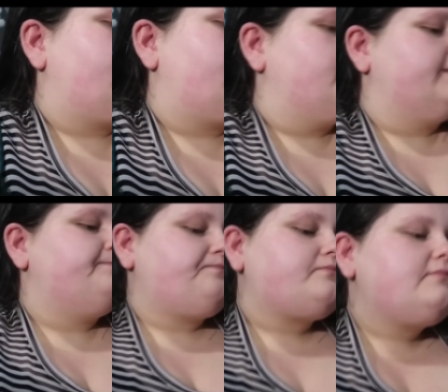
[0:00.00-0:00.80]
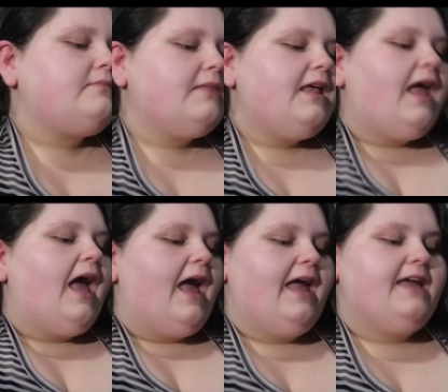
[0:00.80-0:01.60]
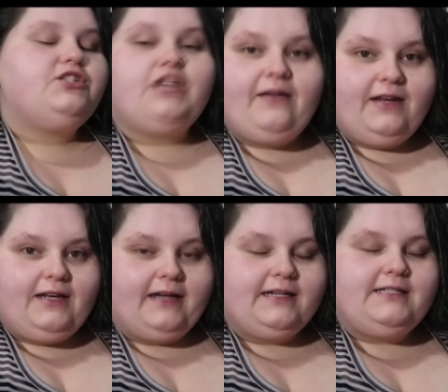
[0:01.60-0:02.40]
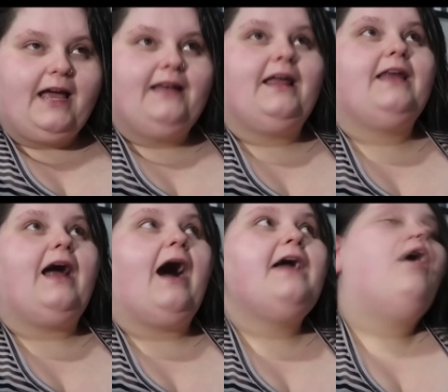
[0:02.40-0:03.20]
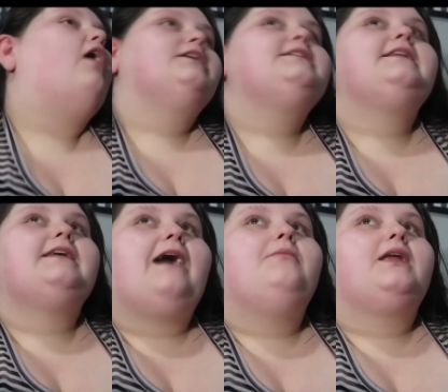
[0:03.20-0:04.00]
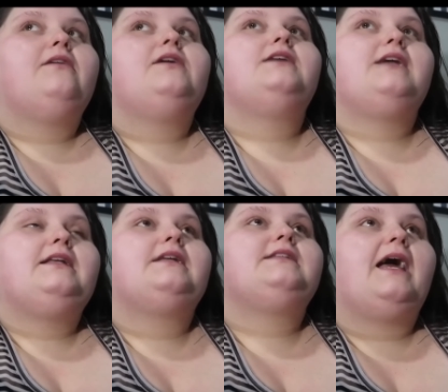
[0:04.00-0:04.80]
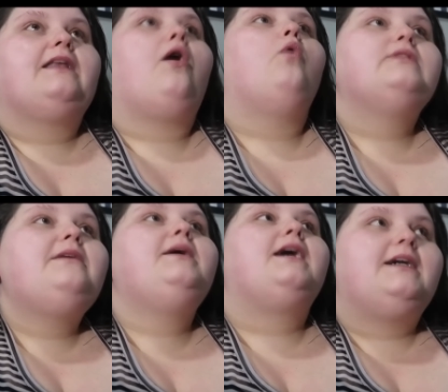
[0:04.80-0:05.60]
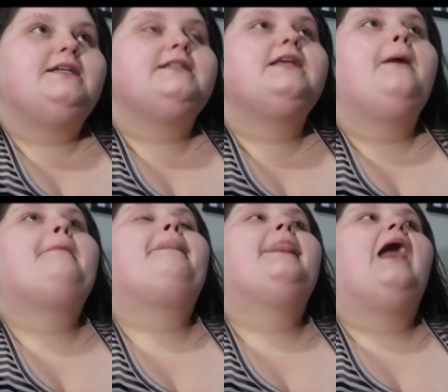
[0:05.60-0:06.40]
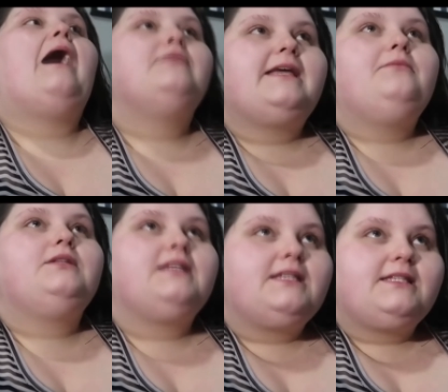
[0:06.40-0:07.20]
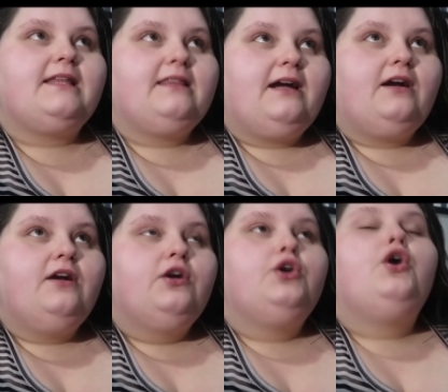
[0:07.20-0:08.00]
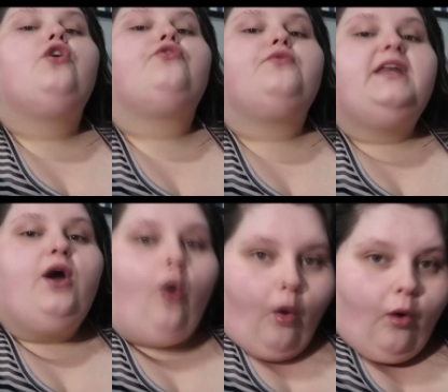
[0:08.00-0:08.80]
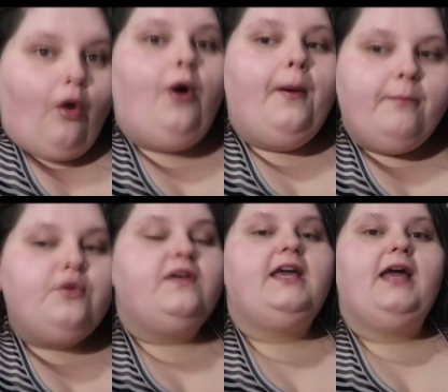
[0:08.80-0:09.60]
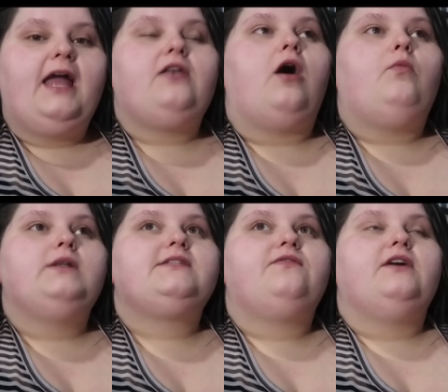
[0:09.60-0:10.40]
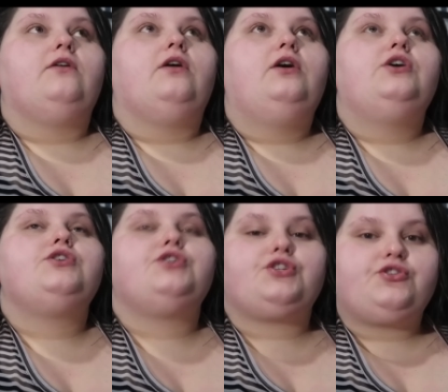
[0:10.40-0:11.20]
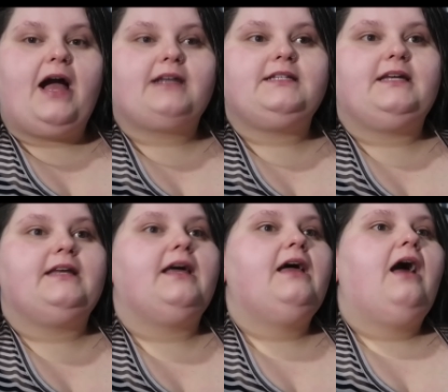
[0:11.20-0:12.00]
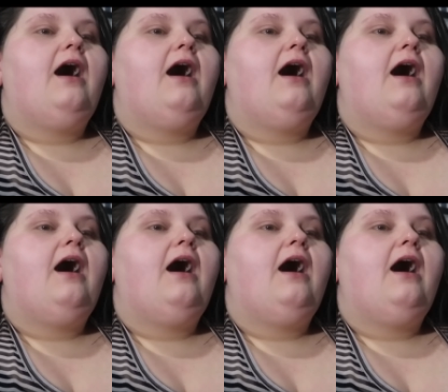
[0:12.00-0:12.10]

Rambling. And she gave it a 9 out of 10, and I honestly think I'm gonna give it a 10 out of 10 only because I was able to sit there through the whole movie and not once feel distracted.